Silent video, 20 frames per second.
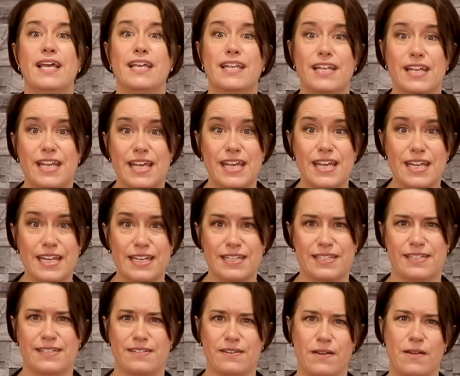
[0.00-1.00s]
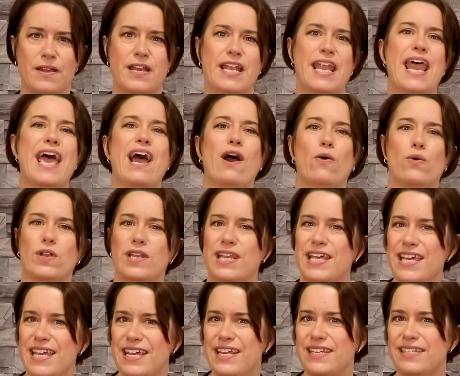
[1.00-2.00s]
Leads. Now,
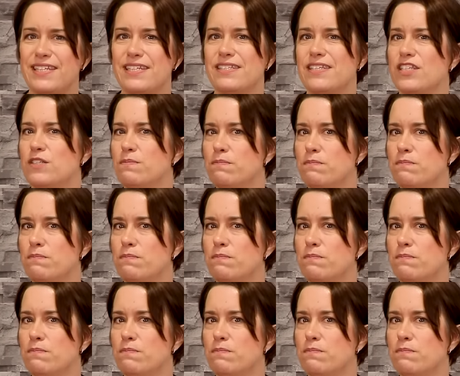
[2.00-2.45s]
leads is this